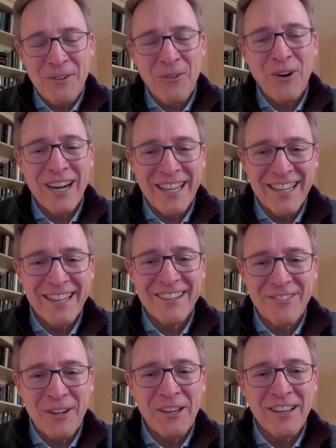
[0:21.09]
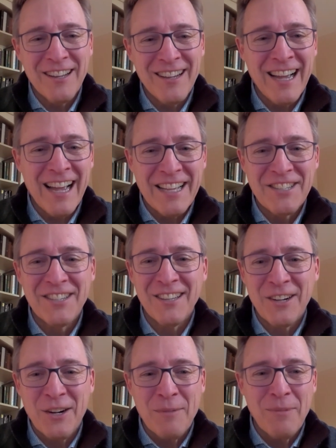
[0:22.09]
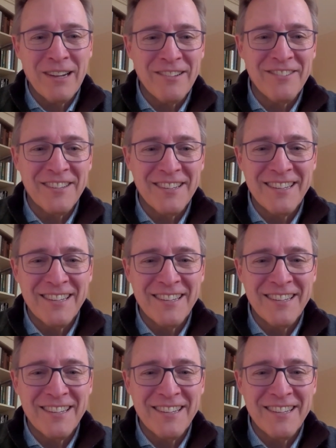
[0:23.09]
one ancillary benefit.